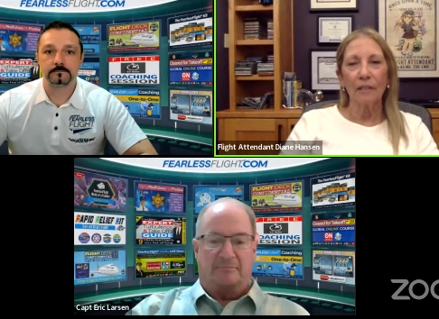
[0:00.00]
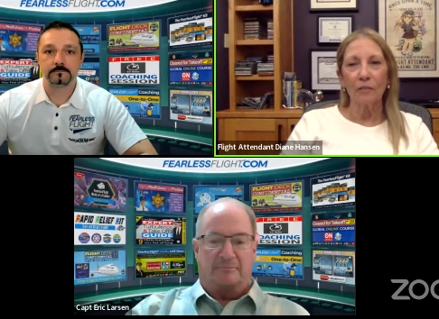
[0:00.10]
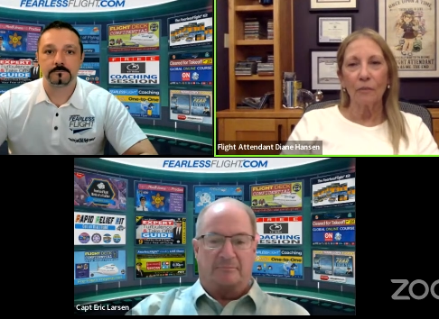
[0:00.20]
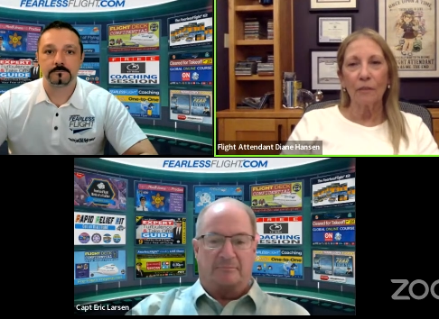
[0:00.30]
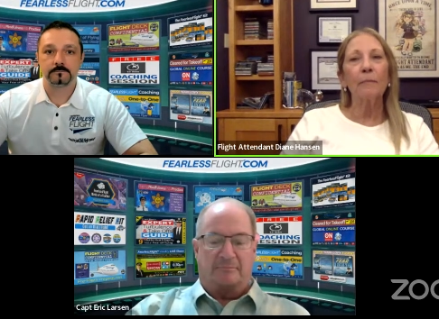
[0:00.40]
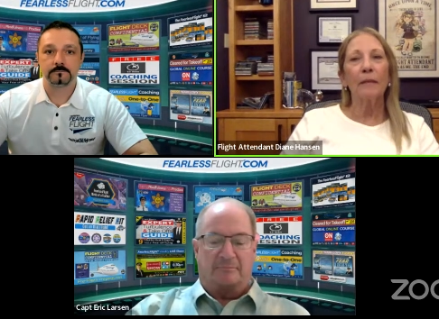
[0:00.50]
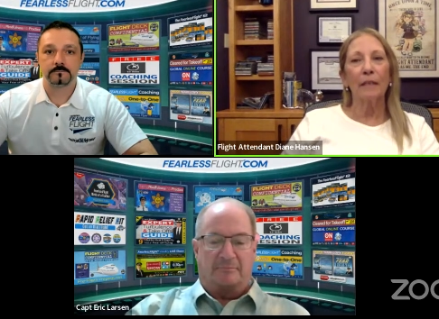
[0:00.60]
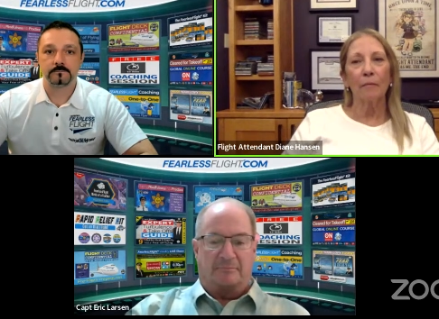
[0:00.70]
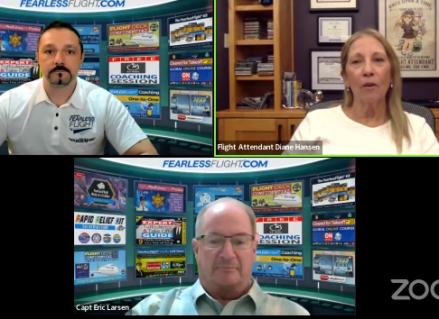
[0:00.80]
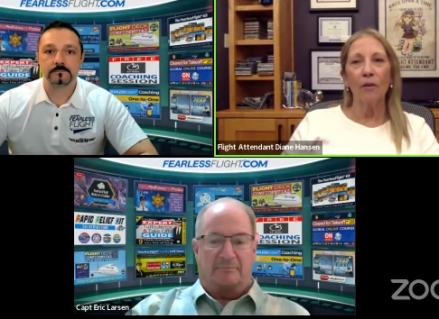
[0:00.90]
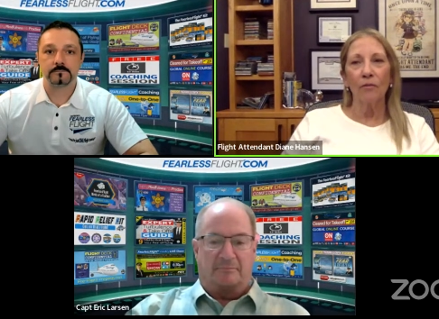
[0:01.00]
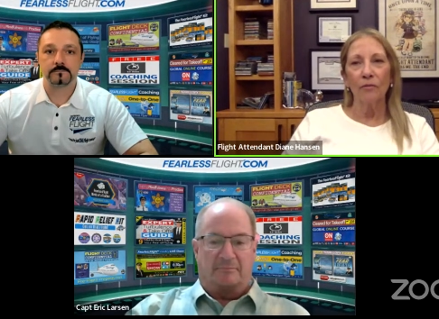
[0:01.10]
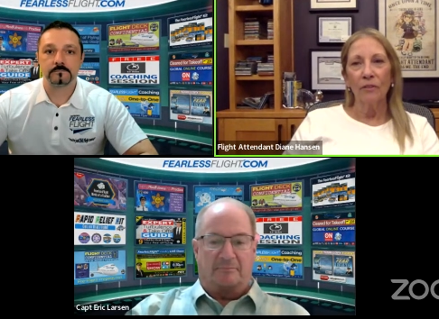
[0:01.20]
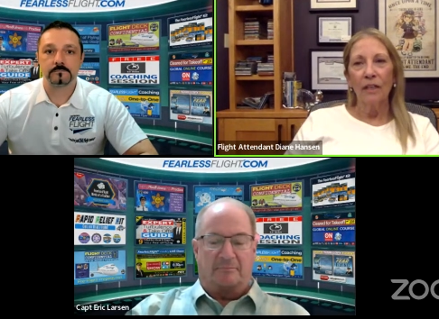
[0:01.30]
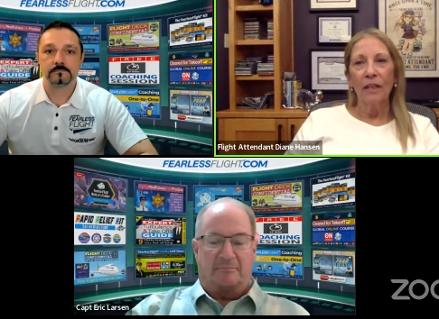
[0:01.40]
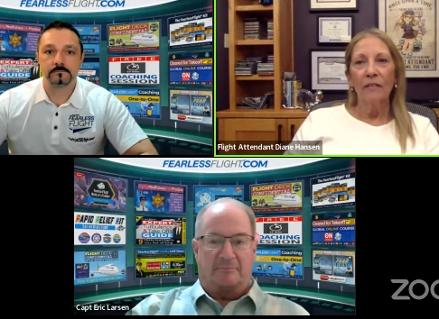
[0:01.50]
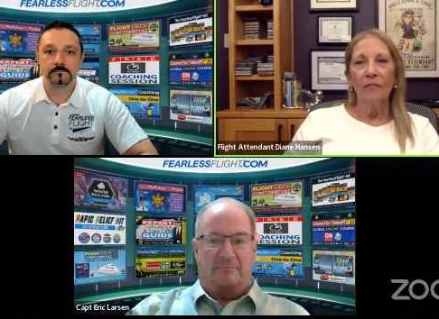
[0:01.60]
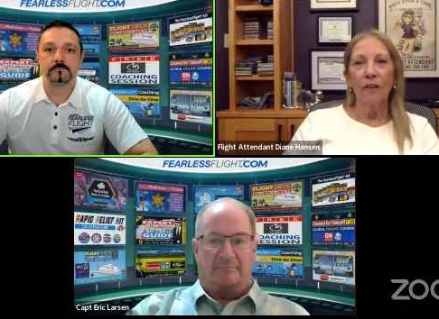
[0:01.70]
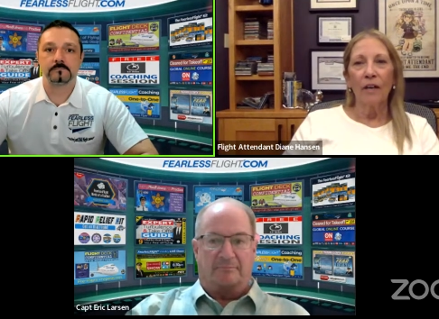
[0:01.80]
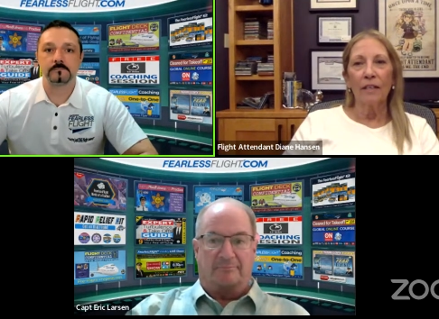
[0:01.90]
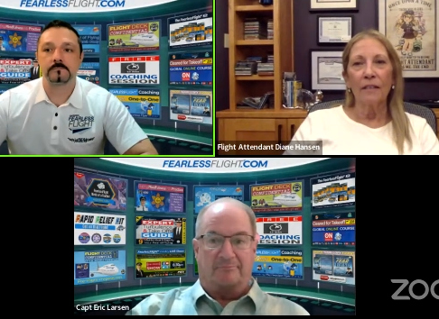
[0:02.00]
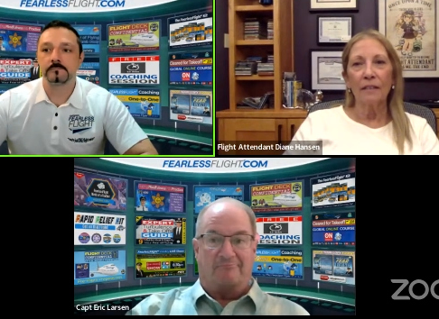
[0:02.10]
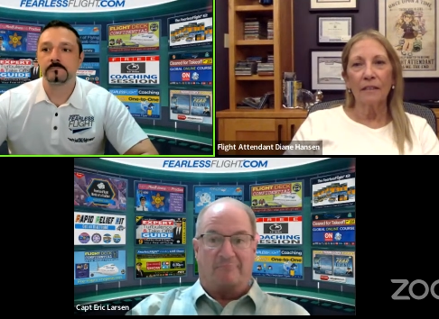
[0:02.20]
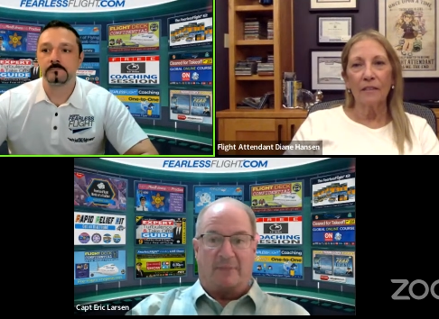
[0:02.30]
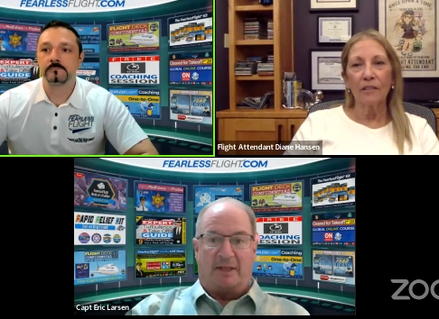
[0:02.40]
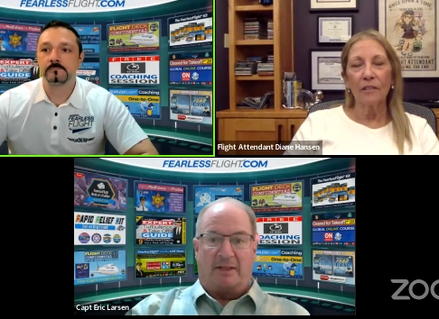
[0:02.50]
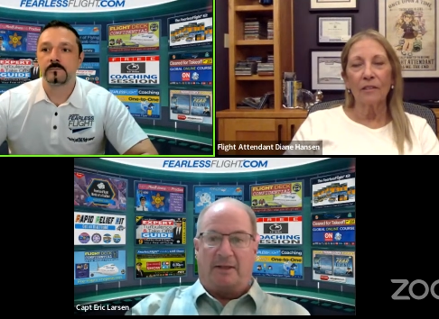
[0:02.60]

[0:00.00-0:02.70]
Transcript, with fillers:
Speaker 1: in a transmitting mode, mm. uh, such